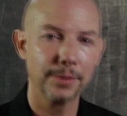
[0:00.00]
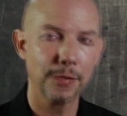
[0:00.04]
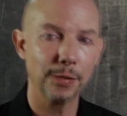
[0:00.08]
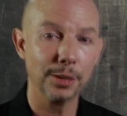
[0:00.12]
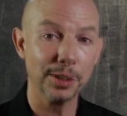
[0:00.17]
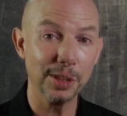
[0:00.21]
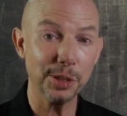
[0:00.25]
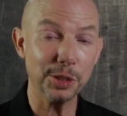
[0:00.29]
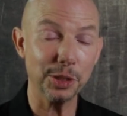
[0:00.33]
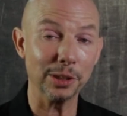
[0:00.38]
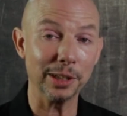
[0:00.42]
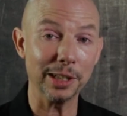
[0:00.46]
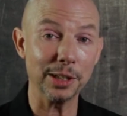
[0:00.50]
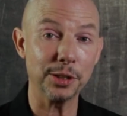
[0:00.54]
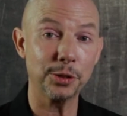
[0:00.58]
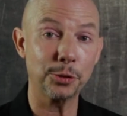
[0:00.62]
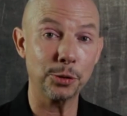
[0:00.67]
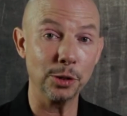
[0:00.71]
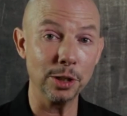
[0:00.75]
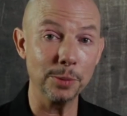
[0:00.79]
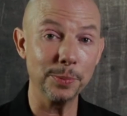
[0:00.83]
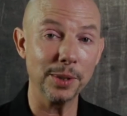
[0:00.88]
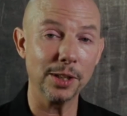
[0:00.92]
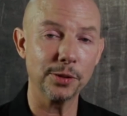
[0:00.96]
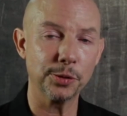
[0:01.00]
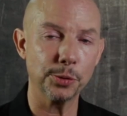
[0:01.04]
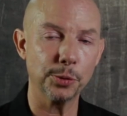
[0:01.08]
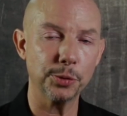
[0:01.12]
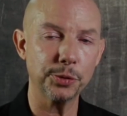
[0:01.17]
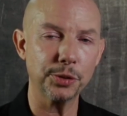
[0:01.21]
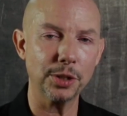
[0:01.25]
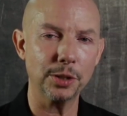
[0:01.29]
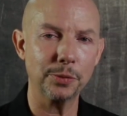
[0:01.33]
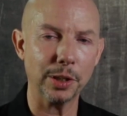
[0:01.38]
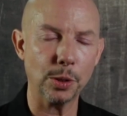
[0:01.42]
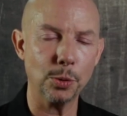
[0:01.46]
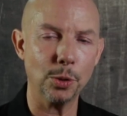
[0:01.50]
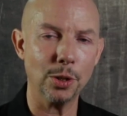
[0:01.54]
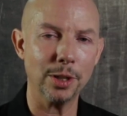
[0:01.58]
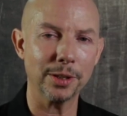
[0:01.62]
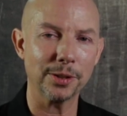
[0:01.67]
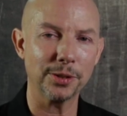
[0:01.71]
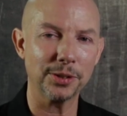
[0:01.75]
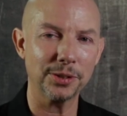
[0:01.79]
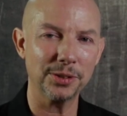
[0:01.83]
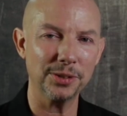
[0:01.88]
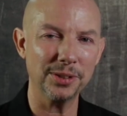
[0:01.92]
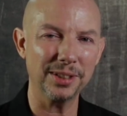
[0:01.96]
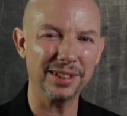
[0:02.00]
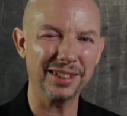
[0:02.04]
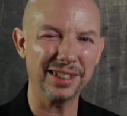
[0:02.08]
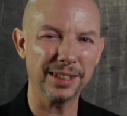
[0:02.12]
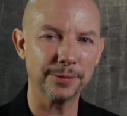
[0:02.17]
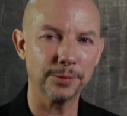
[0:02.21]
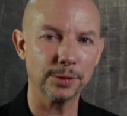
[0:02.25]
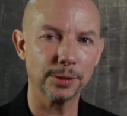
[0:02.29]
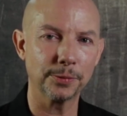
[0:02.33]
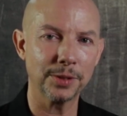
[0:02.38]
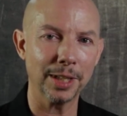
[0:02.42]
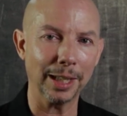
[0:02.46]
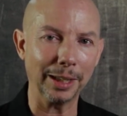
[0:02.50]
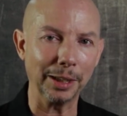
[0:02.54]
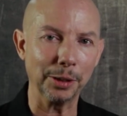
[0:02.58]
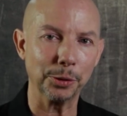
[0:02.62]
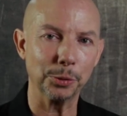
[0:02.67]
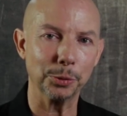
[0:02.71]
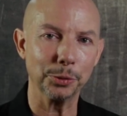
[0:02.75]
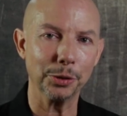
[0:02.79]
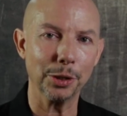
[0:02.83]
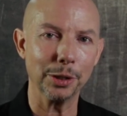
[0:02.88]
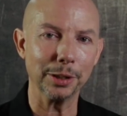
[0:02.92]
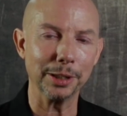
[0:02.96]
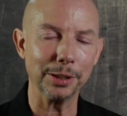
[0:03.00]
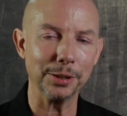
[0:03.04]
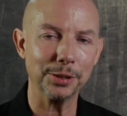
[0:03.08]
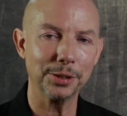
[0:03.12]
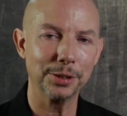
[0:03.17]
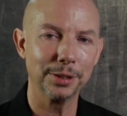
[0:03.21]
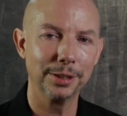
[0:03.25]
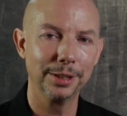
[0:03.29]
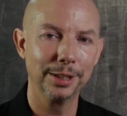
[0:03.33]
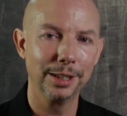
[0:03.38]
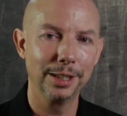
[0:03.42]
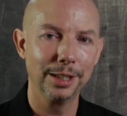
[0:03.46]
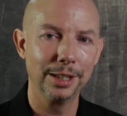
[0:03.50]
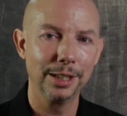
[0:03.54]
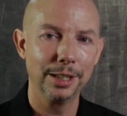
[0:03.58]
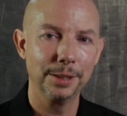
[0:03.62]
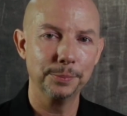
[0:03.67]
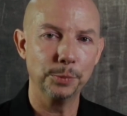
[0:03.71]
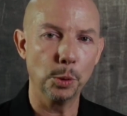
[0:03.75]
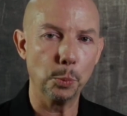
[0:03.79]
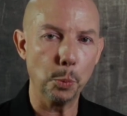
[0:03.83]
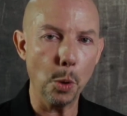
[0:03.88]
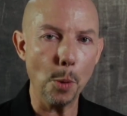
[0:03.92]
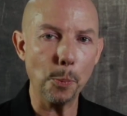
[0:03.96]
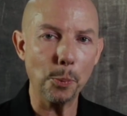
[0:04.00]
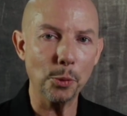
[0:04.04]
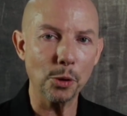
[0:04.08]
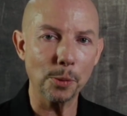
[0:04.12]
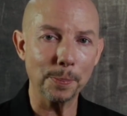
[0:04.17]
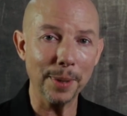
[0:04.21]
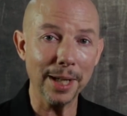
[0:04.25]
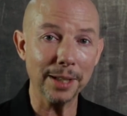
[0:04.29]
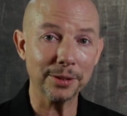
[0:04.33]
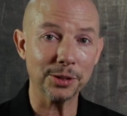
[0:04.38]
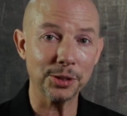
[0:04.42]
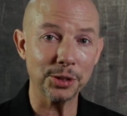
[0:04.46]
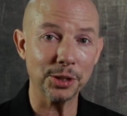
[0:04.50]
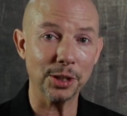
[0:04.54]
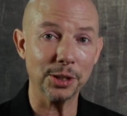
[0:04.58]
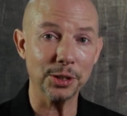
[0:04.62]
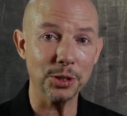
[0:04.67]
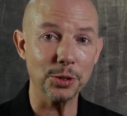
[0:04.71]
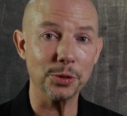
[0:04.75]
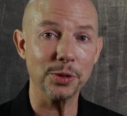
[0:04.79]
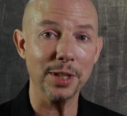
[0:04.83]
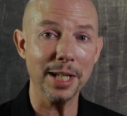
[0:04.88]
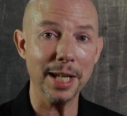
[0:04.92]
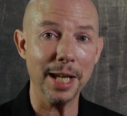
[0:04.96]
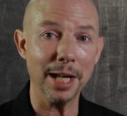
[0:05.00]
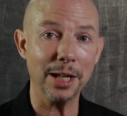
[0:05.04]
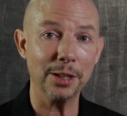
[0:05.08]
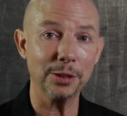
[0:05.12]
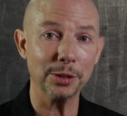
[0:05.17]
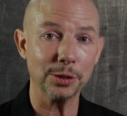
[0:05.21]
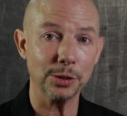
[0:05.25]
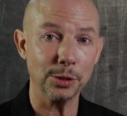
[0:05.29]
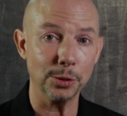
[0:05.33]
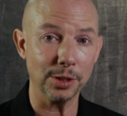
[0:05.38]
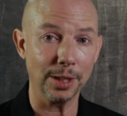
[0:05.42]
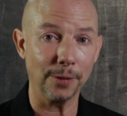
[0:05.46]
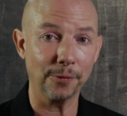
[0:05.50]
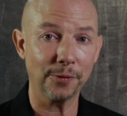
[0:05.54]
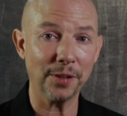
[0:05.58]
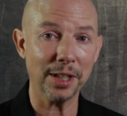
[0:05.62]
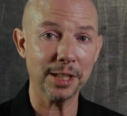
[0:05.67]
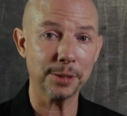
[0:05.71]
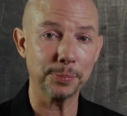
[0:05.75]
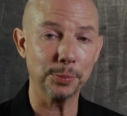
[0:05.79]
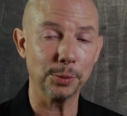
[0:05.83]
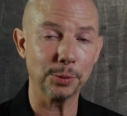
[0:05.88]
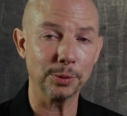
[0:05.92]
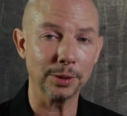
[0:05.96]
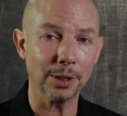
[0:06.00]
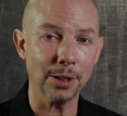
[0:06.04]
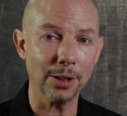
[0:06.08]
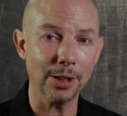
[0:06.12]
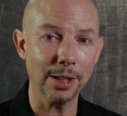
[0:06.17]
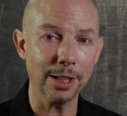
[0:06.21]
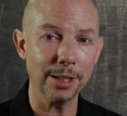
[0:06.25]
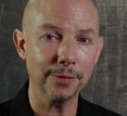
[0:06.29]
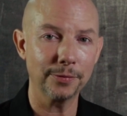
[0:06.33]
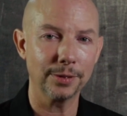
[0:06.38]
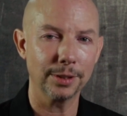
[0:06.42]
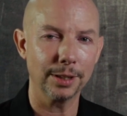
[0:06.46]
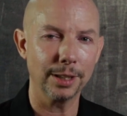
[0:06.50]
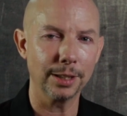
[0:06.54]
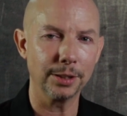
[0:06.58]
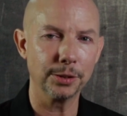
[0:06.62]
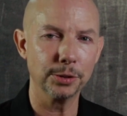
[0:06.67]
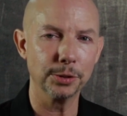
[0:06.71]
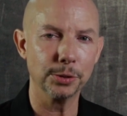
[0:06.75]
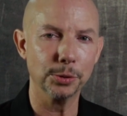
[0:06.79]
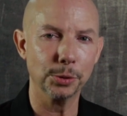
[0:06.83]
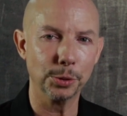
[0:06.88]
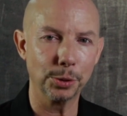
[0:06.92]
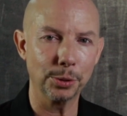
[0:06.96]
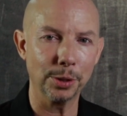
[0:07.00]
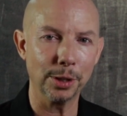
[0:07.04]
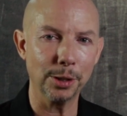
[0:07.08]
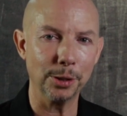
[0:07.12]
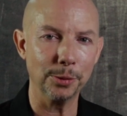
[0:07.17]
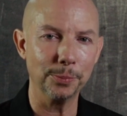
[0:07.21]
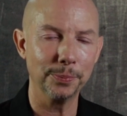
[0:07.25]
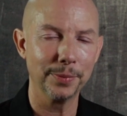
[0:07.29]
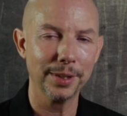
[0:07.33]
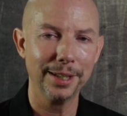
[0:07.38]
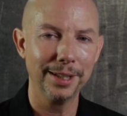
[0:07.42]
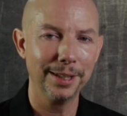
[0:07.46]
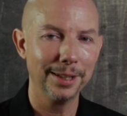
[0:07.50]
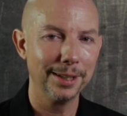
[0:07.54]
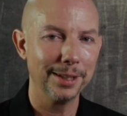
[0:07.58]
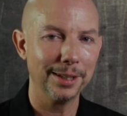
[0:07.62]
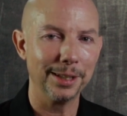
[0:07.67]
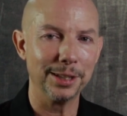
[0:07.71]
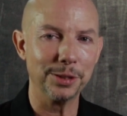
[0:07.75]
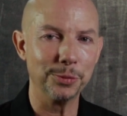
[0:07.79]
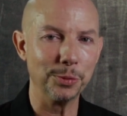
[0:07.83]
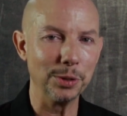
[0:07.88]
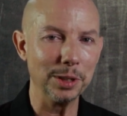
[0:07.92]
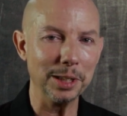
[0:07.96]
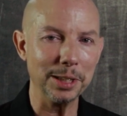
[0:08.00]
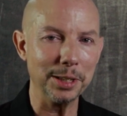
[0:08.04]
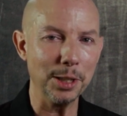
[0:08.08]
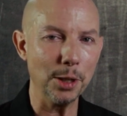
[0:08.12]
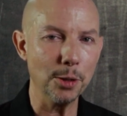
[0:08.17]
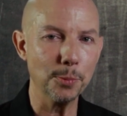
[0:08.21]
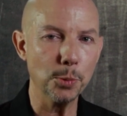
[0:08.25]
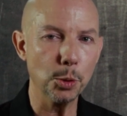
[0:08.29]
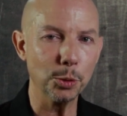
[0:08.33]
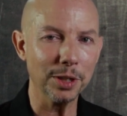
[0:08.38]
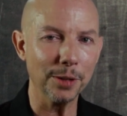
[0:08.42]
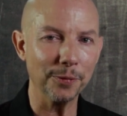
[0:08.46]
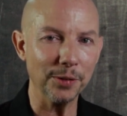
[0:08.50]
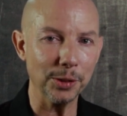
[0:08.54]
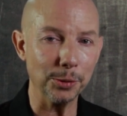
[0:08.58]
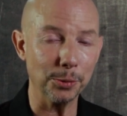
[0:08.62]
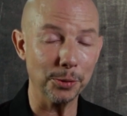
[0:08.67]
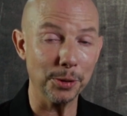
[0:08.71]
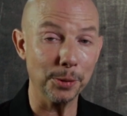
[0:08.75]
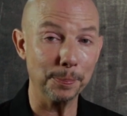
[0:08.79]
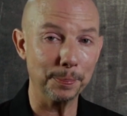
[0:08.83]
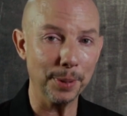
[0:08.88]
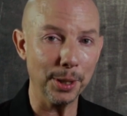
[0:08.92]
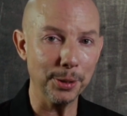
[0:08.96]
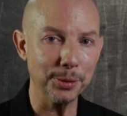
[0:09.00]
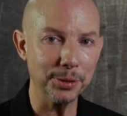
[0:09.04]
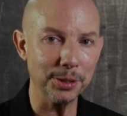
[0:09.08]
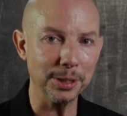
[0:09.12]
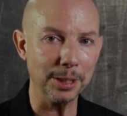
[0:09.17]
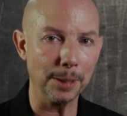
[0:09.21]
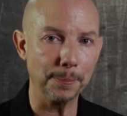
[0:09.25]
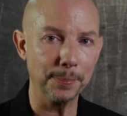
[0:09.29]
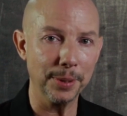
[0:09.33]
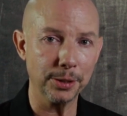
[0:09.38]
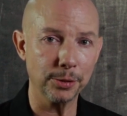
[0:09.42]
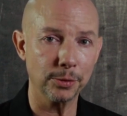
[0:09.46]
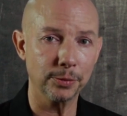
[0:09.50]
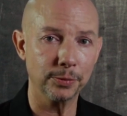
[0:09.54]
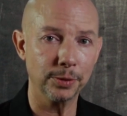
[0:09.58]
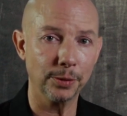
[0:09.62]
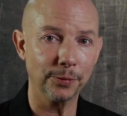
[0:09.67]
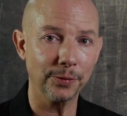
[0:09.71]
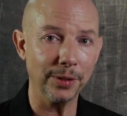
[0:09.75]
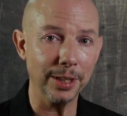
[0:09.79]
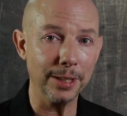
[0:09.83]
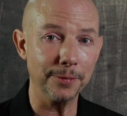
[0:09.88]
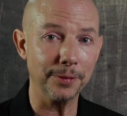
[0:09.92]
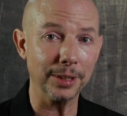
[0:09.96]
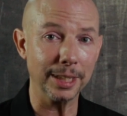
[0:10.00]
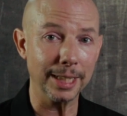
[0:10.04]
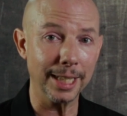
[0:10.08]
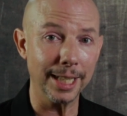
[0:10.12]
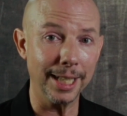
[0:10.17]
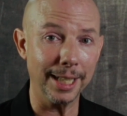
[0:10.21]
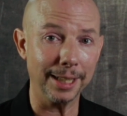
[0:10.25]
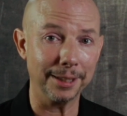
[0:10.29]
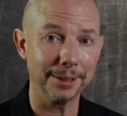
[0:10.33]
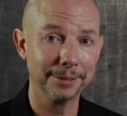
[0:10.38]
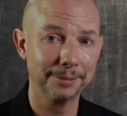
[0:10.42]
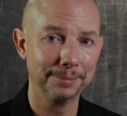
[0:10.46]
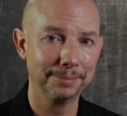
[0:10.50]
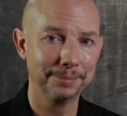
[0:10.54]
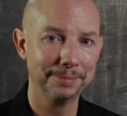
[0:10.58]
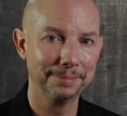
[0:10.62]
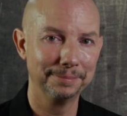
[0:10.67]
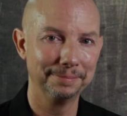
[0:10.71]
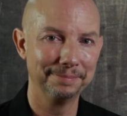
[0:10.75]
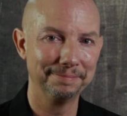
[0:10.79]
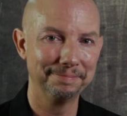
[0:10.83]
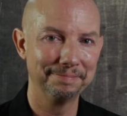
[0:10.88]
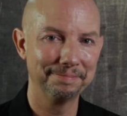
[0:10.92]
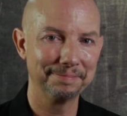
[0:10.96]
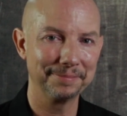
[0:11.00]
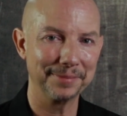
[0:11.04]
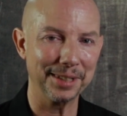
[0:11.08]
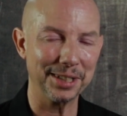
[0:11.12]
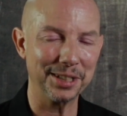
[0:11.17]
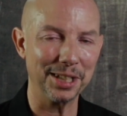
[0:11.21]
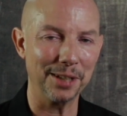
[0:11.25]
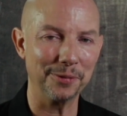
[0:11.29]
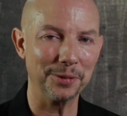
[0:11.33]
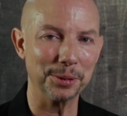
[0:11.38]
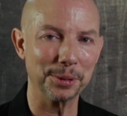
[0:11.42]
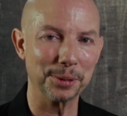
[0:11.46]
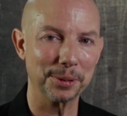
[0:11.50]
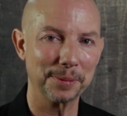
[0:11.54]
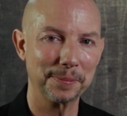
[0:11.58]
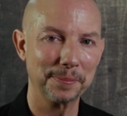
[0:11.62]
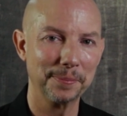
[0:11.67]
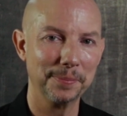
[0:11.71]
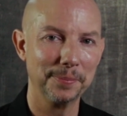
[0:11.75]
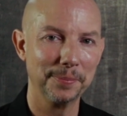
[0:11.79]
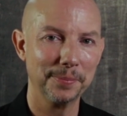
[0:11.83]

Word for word: Traditionally, streaming has also required a certain level of technical knowledge, but what we're about to show you now using Facebook Live and Google Chrome is really no more difficult than posting a picture of your favourite cat. Let's have a look.